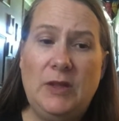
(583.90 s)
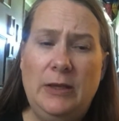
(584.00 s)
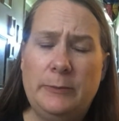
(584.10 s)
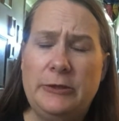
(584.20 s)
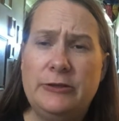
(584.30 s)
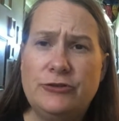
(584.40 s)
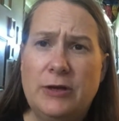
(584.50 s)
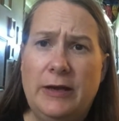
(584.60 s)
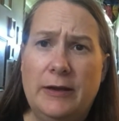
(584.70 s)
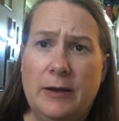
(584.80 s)
I'm going to
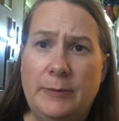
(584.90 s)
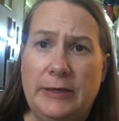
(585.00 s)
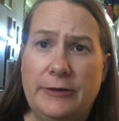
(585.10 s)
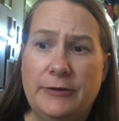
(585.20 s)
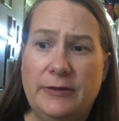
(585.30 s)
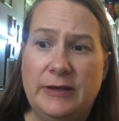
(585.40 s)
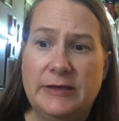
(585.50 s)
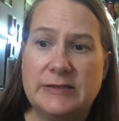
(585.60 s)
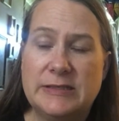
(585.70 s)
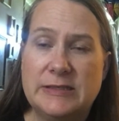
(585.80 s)
try a couple other
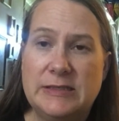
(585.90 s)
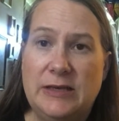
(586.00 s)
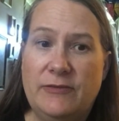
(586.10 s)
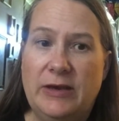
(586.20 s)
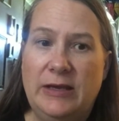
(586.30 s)
things and see if I